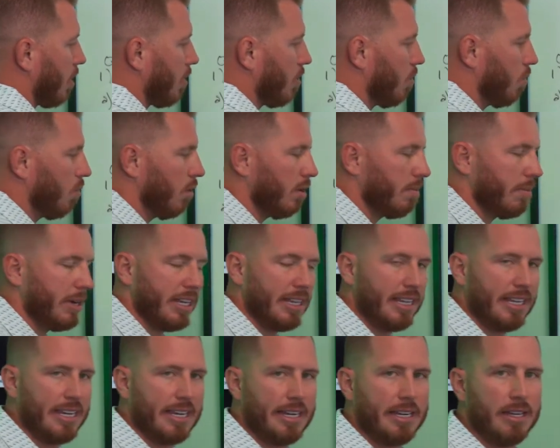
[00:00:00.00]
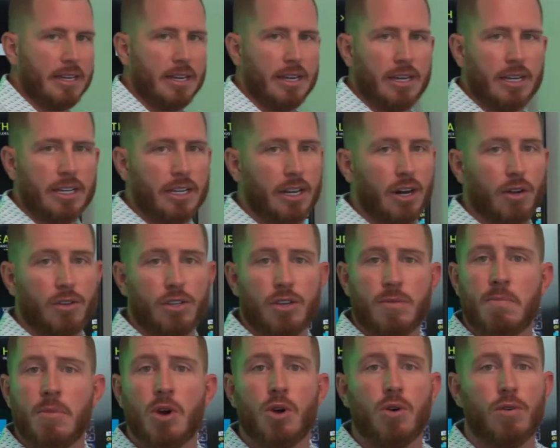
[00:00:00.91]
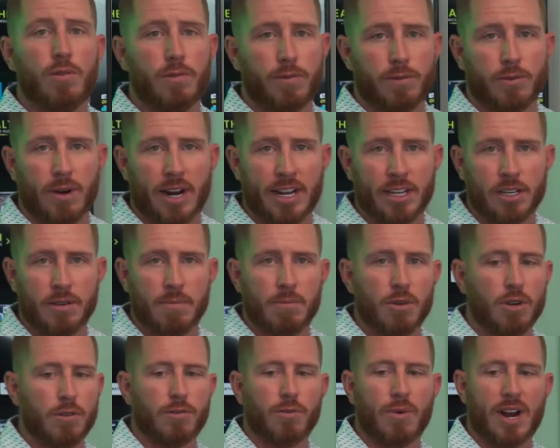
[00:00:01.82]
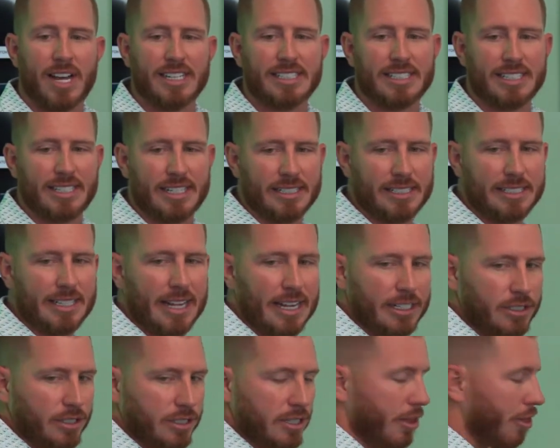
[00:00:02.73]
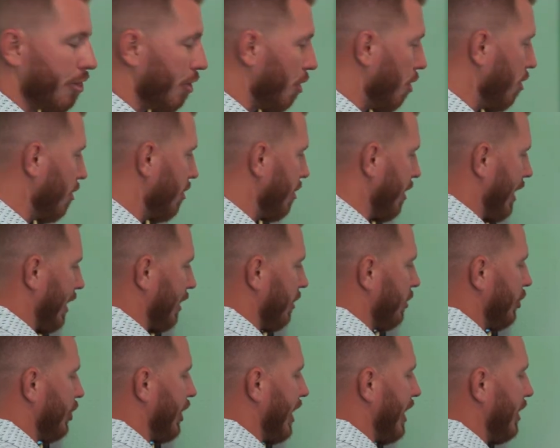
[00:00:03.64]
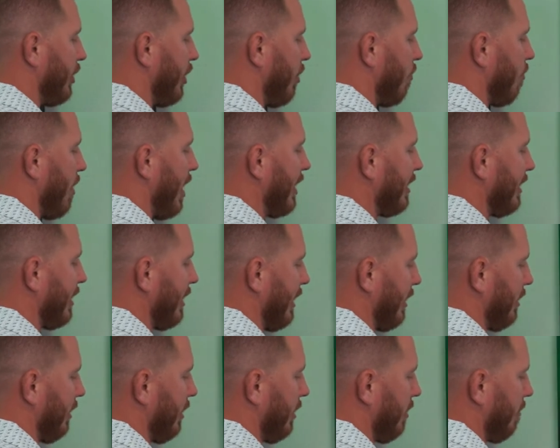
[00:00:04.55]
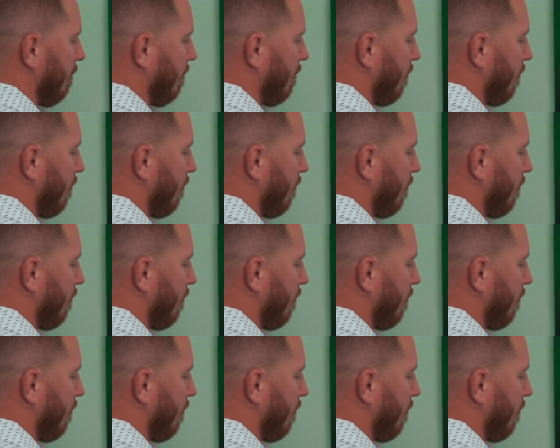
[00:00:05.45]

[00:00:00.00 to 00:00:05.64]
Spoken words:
you know, you moved, right? You moved residence. That's the 3rd thing, change in residence.